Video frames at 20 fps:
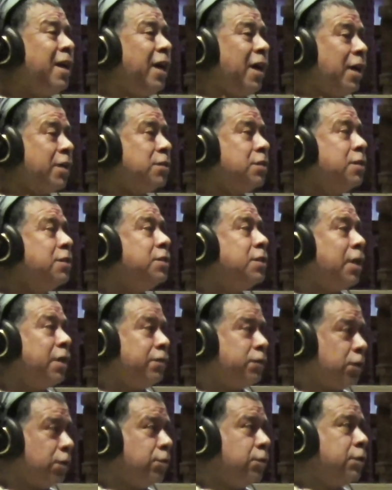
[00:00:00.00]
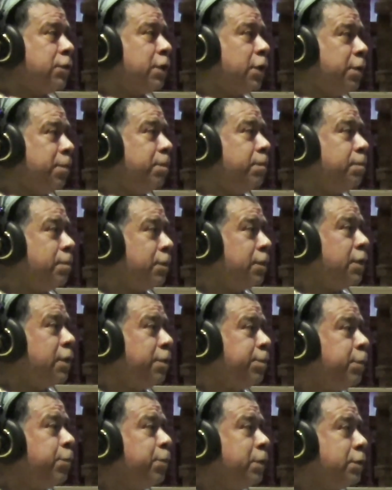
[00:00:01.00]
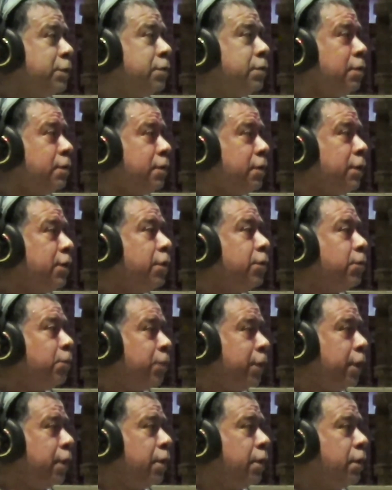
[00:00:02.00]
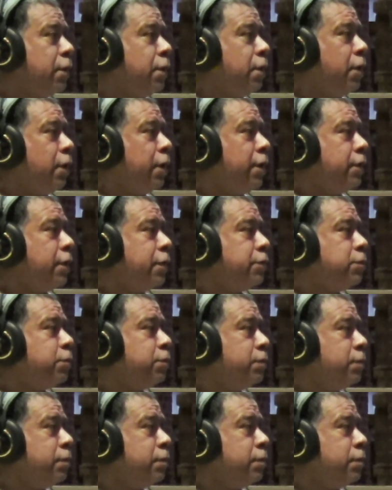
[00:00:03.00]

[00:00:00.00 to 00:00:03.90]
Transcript: "Actually, Dave told you to keep your wrist the other way, and that's